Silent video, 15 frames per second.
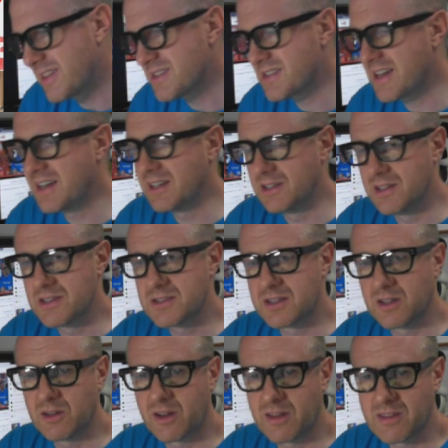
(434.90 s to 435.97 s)
of these kind of lists
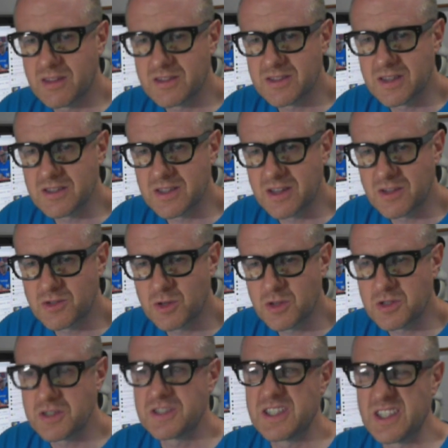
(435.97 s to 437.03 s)
and a lot of these things, and as soon
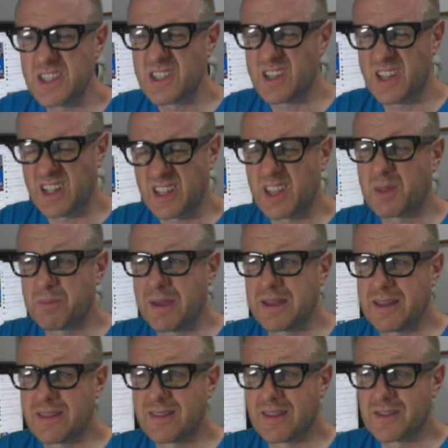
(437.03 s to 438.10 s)
as you see these kind of
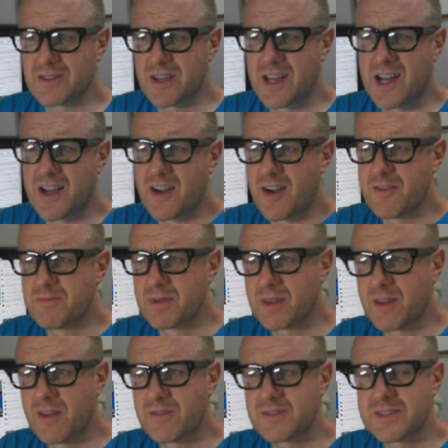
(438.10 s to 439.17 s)
clickbaity things,
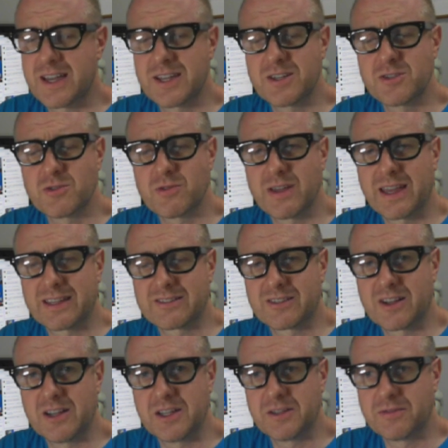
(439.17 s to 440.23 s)
I've started to react
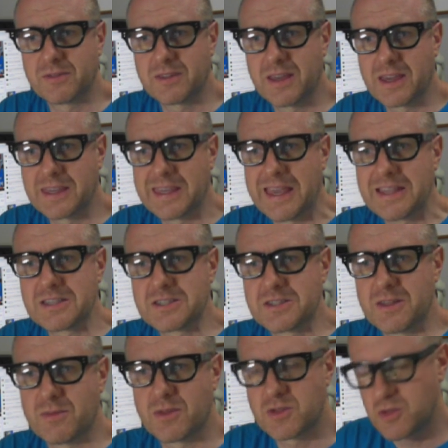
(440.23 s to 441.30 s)
kind of against
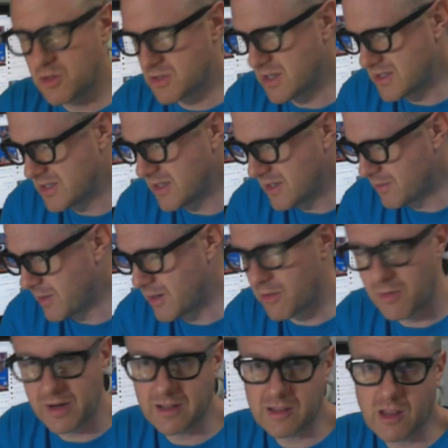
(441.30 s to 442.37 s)
them. As soon as I see them, I don't
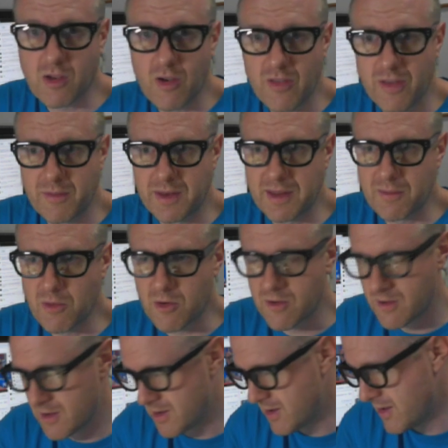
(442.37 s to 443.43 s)
want to click on them anymore.
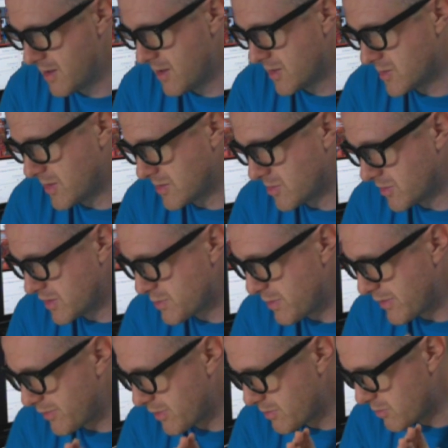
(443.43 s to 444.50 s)
So I saw this
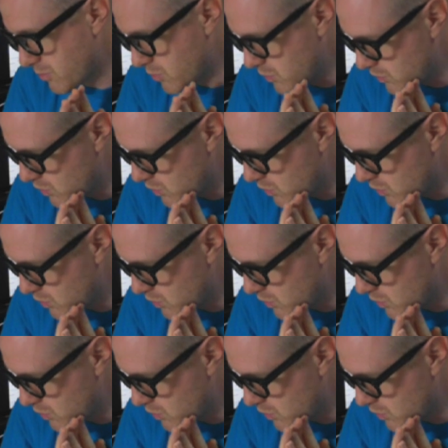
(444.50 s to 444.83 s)
one from